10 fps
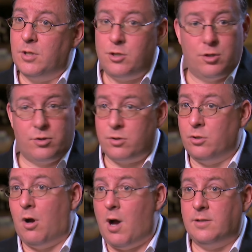the Jews are as
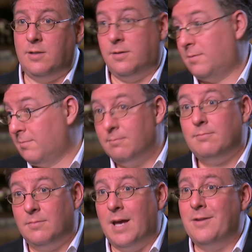lost as,
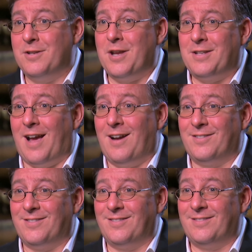as the
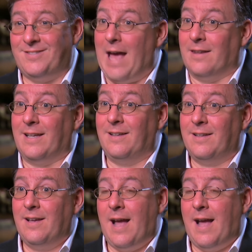Gentiles, sadly.